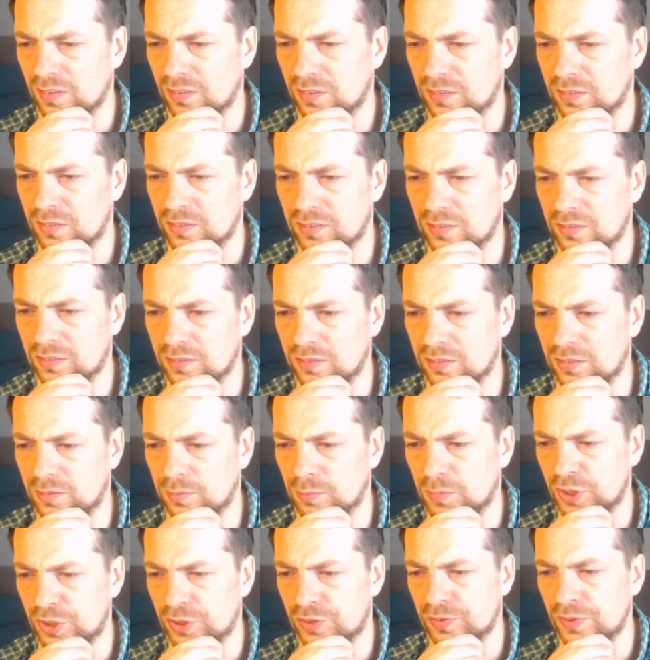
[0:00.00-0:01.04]

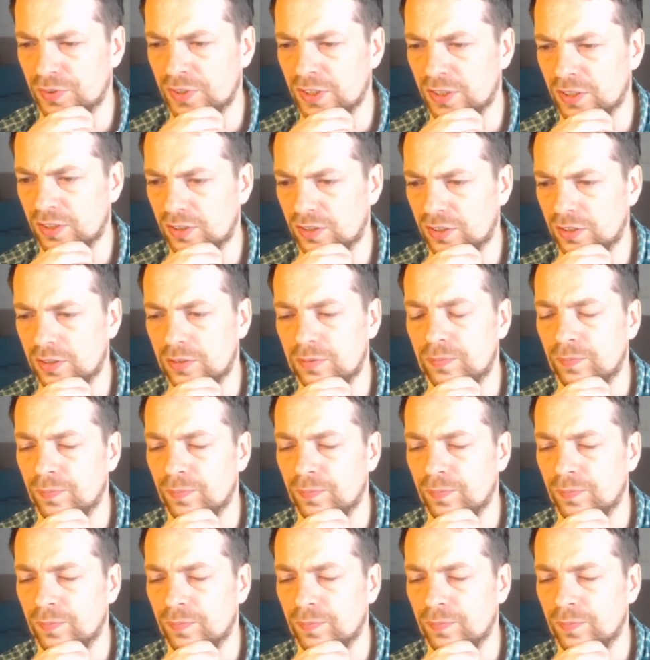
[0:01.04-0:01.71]
much weaker.